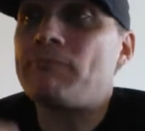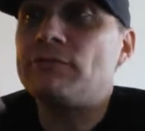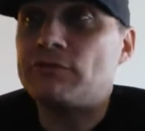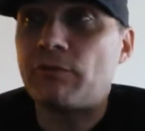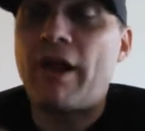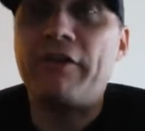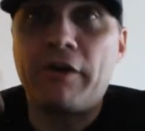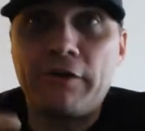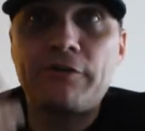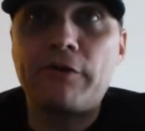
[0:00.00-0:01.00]
which is why
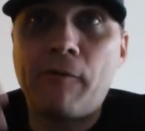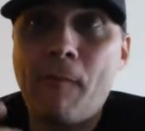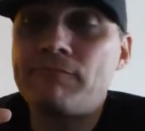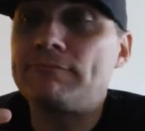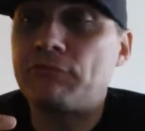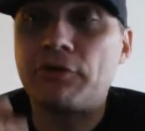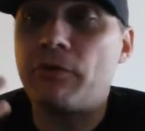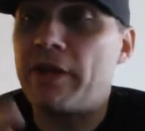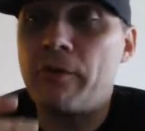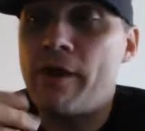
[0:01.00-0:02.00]
they're healthier for
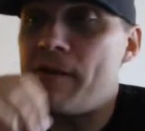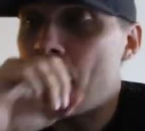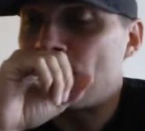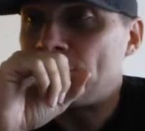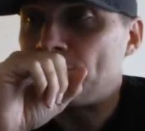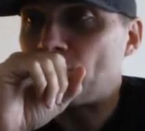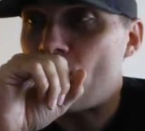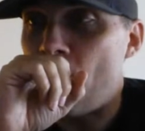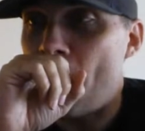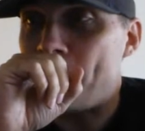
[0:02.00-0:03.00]
you anyway,
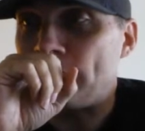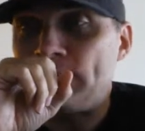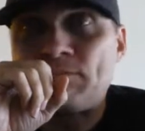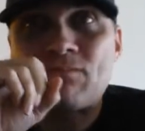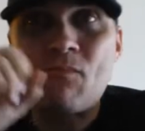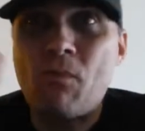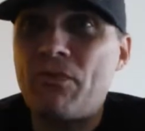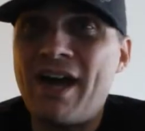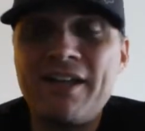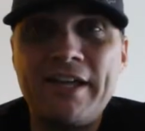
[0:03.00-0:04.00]
but
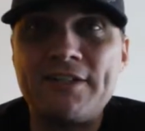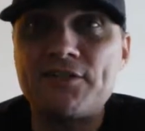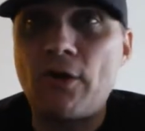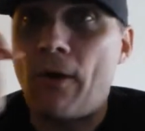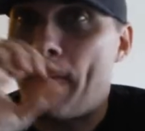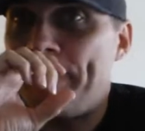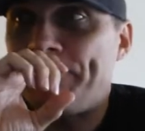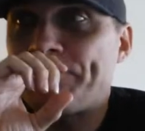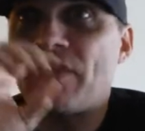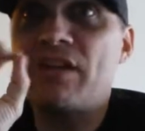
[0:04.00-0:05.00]
not a lot of salt,
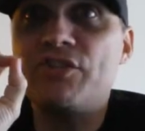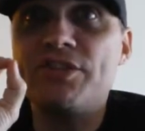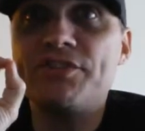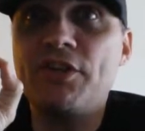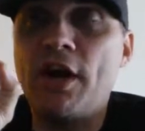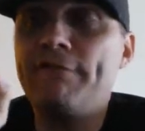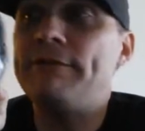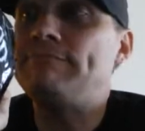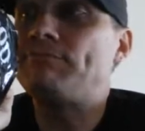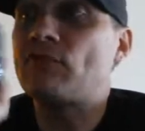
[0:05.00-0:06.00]
just
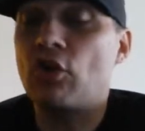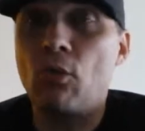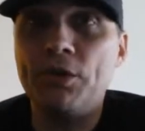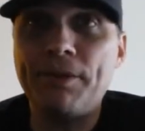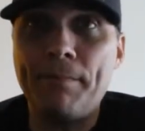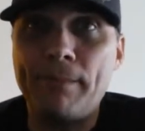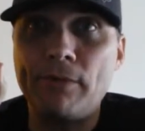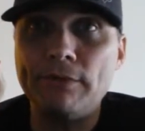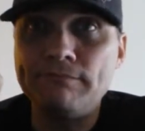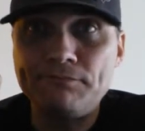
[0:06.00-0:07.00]
enough to go with the
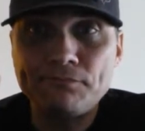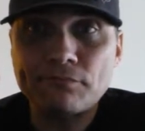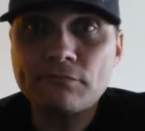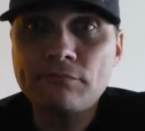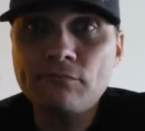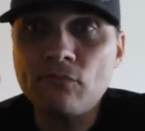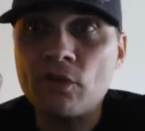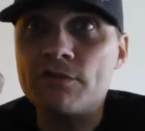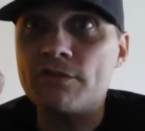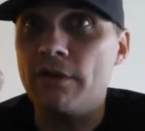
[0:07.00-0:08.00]
pepper.
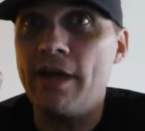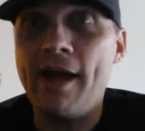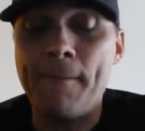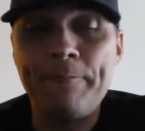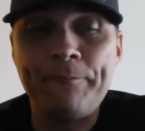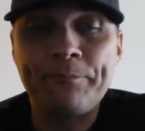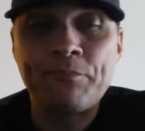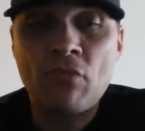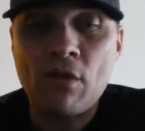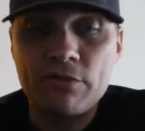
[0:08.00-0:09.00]
So yeah,
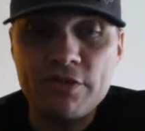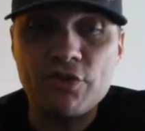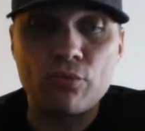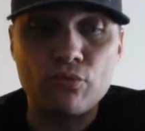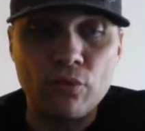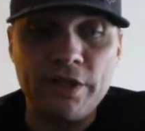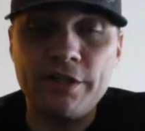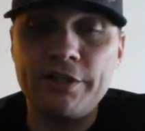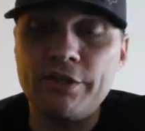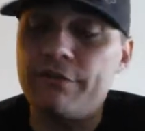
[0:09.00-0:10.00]
these are
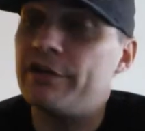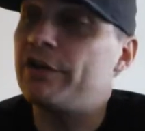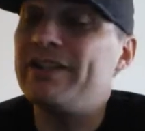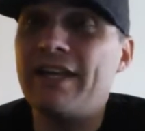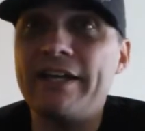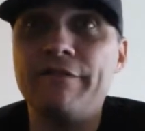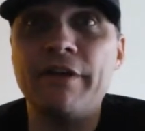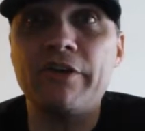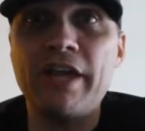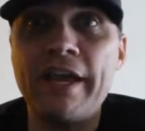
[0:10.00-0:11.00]
really good. Very light,
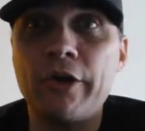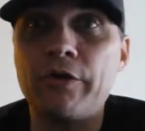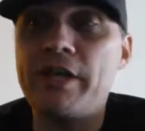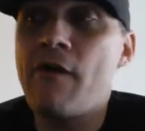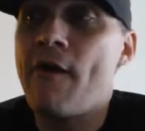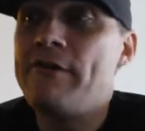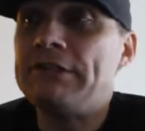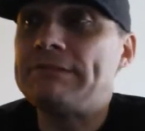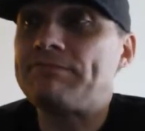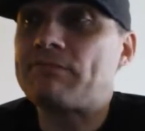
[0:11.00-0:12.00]
very airy,
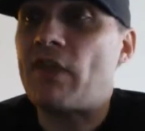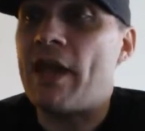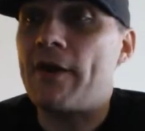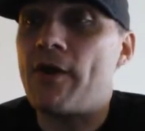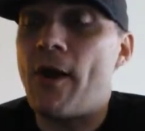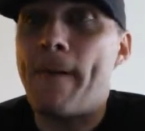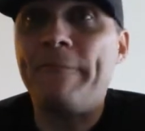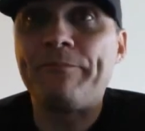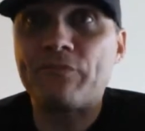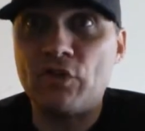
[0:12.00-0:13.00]
and
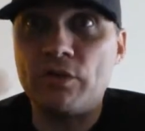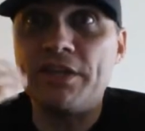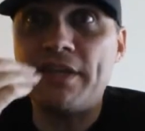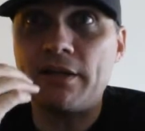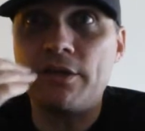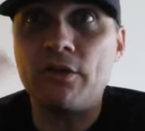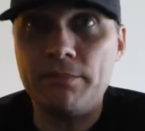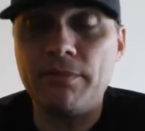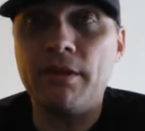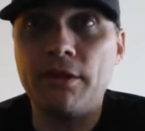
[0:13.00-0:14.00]
you get that
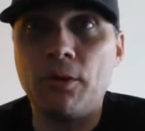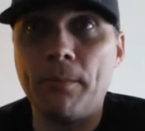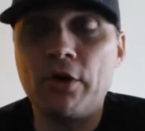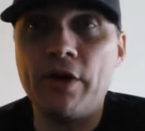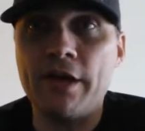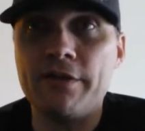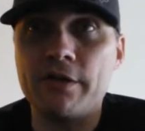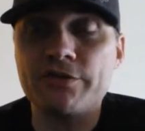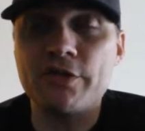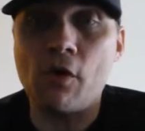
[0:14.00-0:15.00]
little burn on
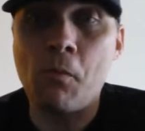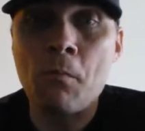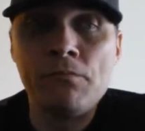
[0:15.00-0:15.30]
there. So